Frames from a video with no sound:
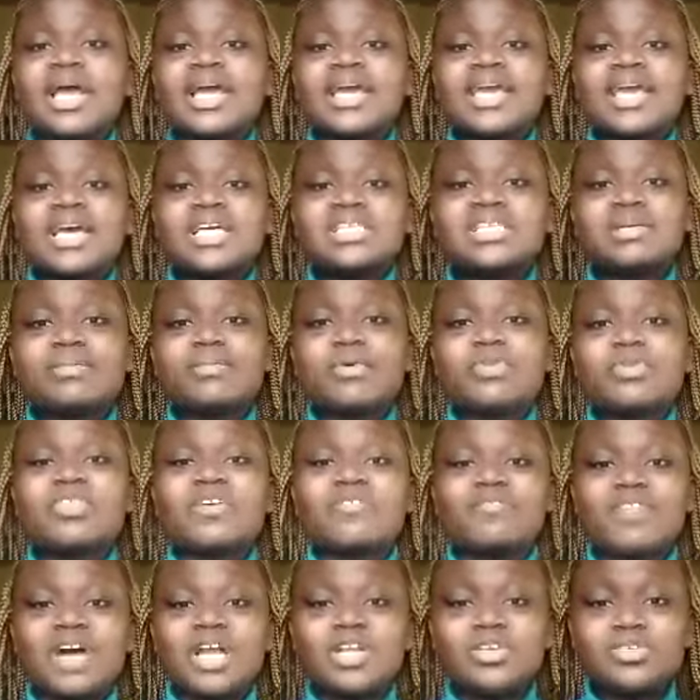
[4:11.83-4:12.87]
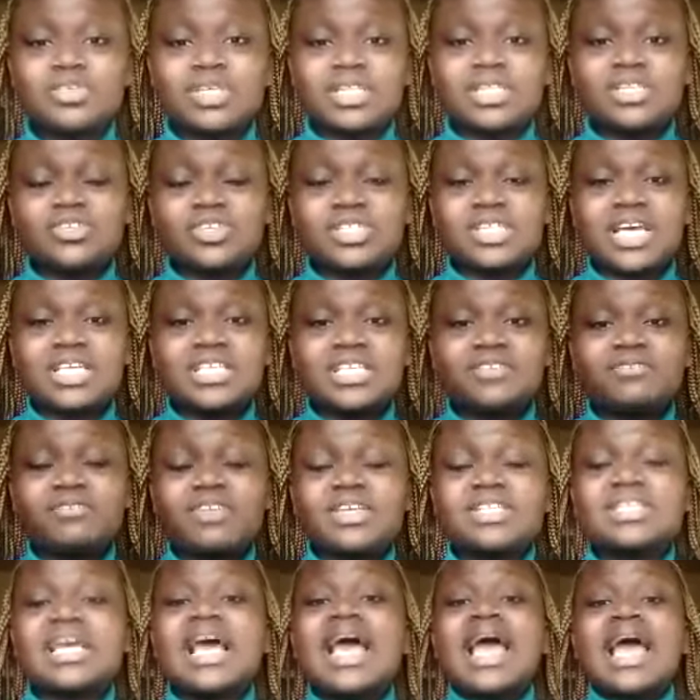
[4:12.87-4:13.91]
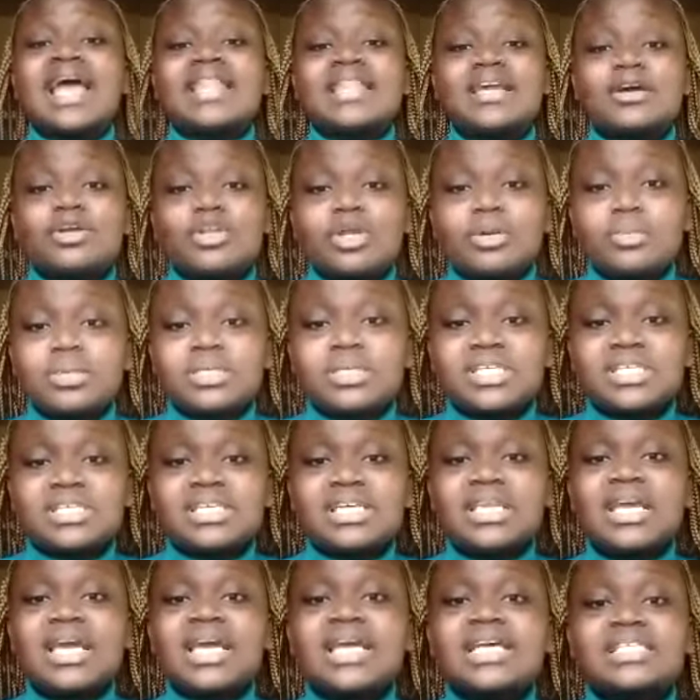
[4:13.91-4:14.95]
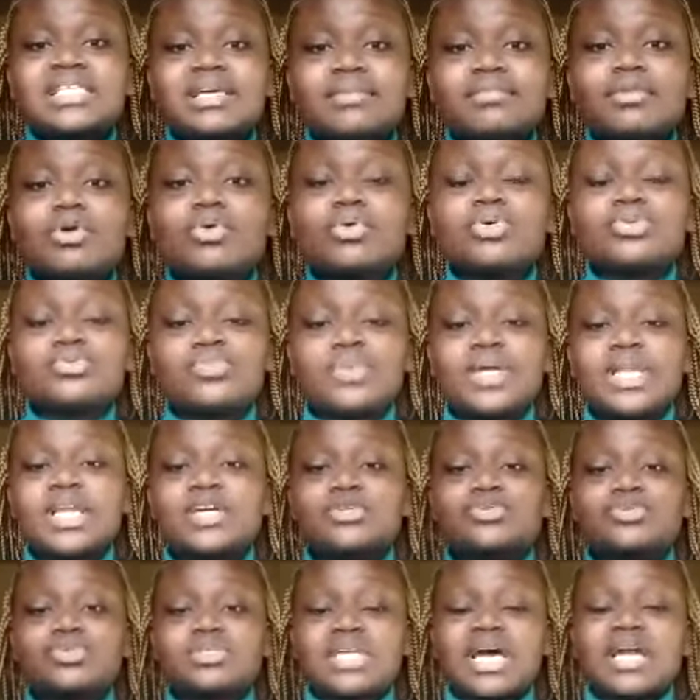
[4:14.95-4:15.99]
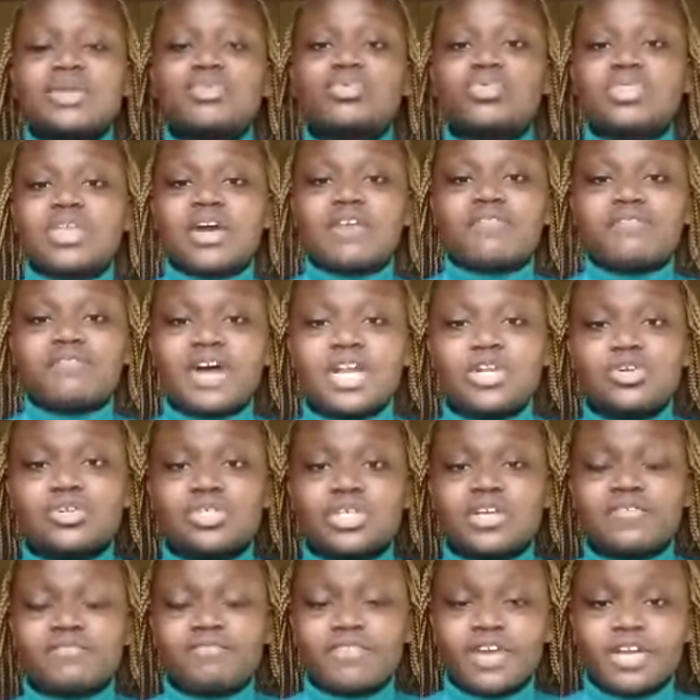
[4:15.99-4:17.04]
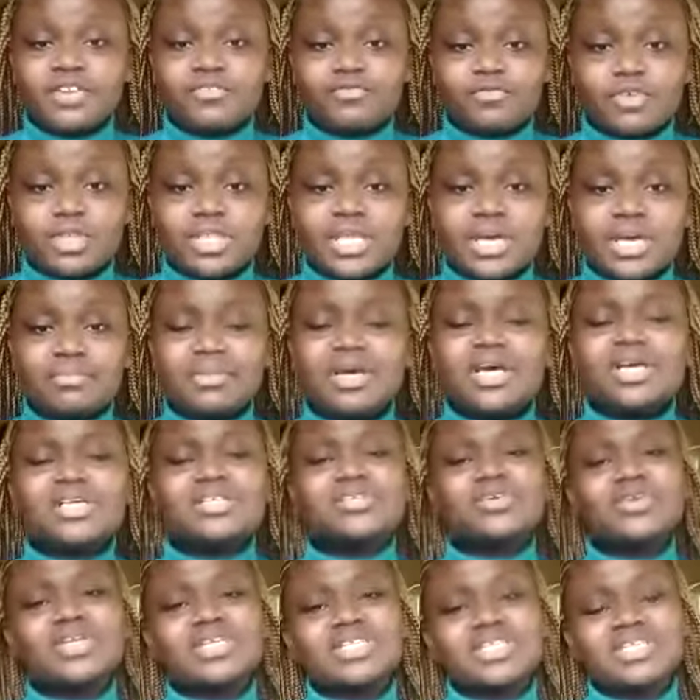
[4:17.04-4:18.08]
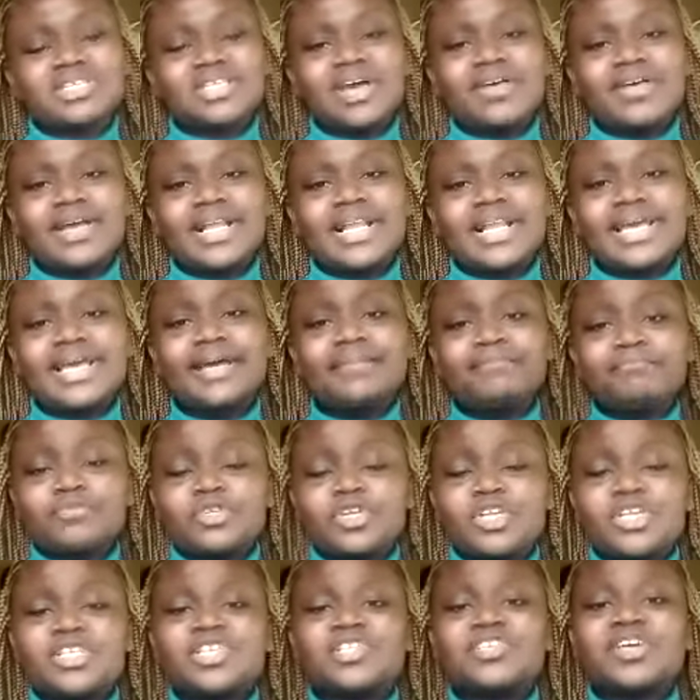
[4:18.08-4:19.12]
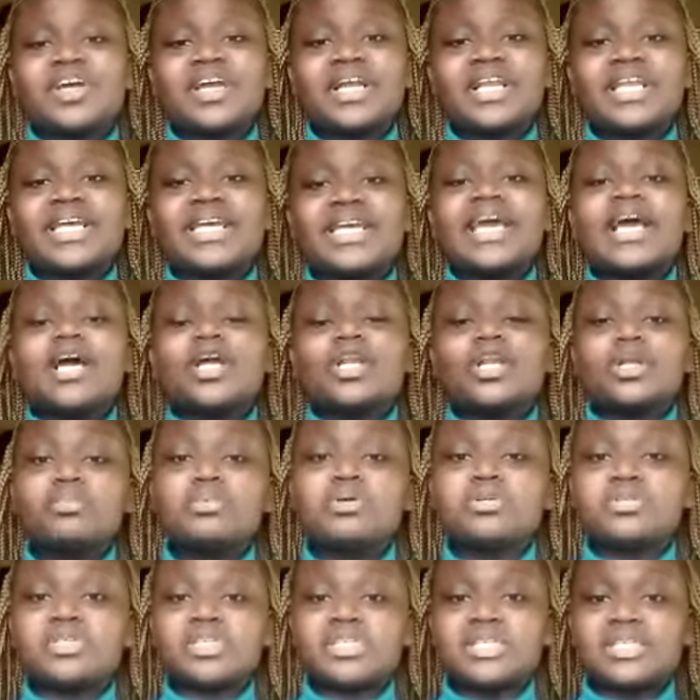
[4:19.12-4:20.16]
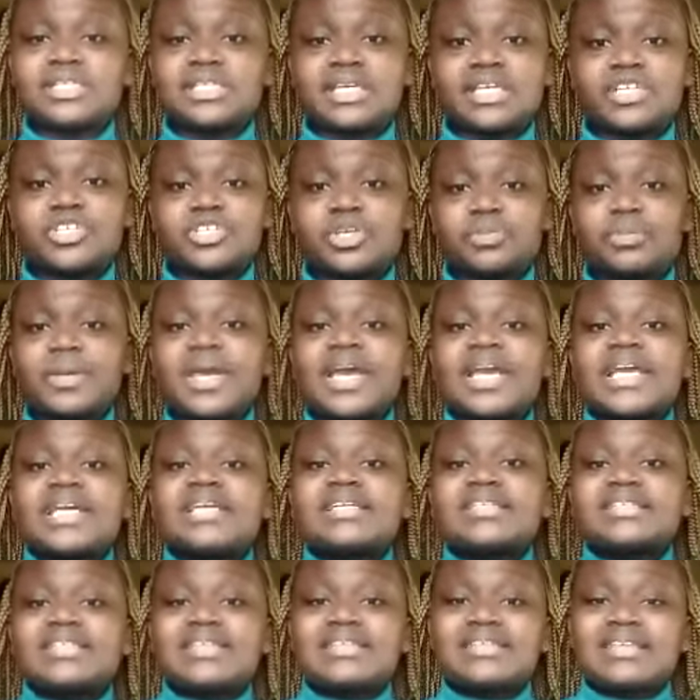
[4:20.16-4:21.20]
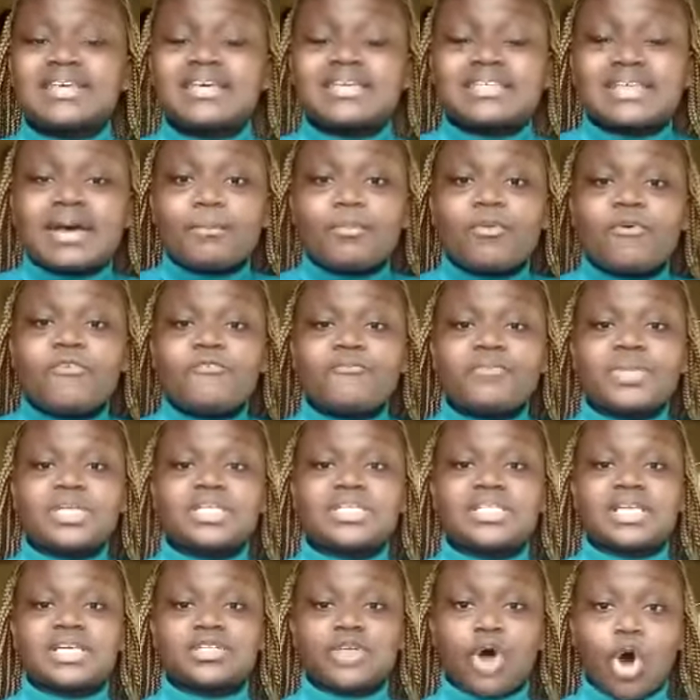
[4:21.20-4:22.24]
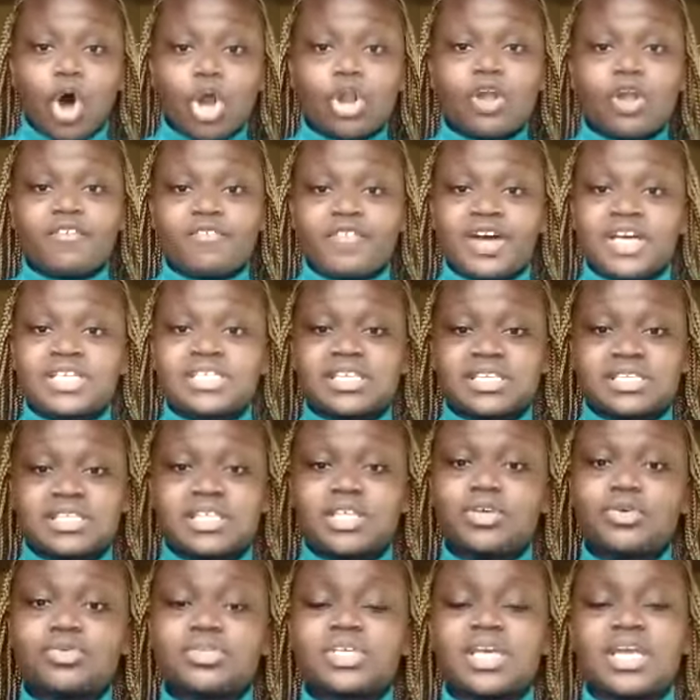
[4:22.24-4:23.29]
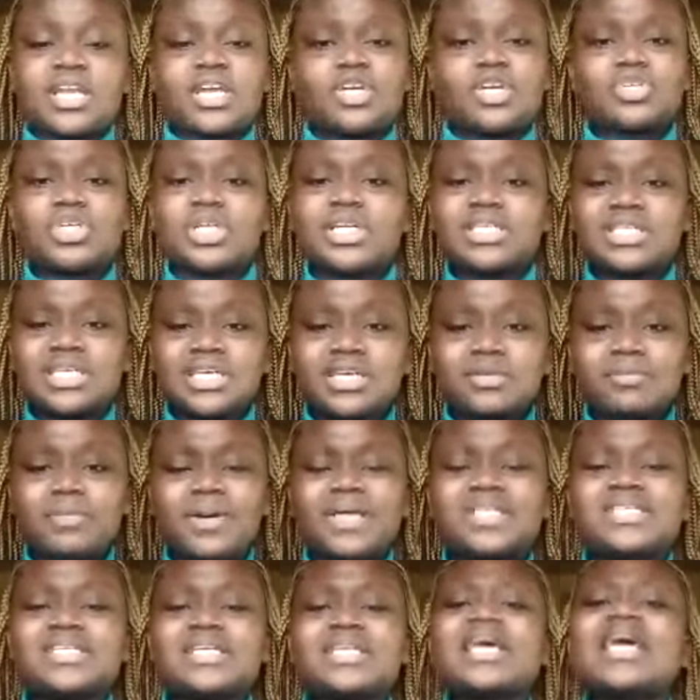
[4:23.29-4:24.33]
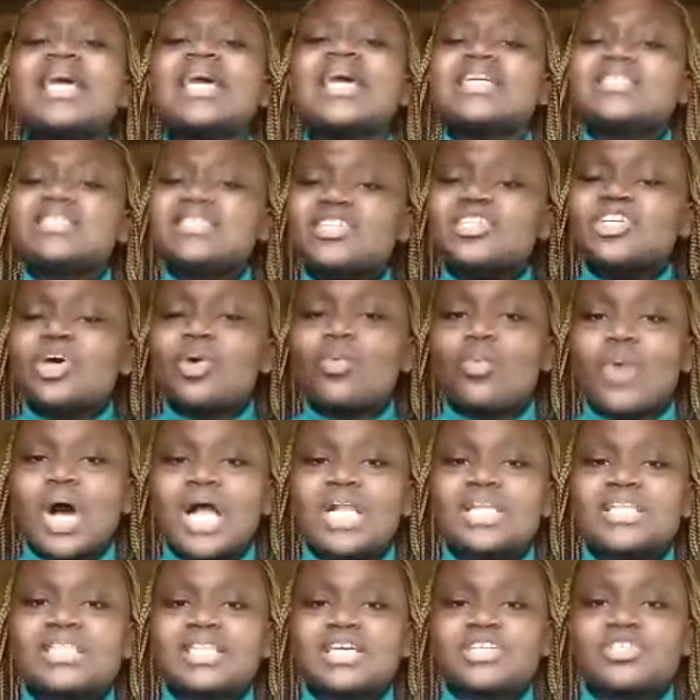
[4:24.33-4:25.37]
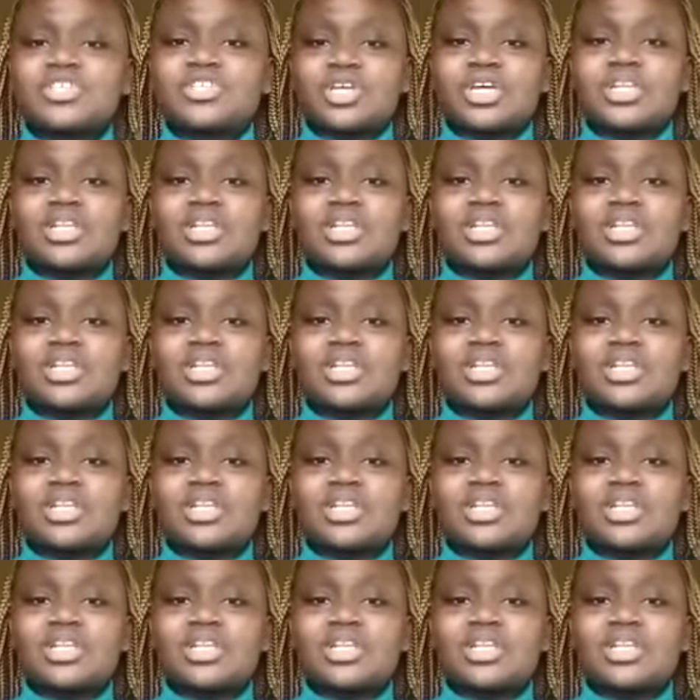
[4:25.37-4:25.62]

cares about the values that the society face, and a global citizen is someone who is willing to stand with their values and fight for them. So necessarily, global citizenship is a movement that all of us as the youth can actually take part in such a world that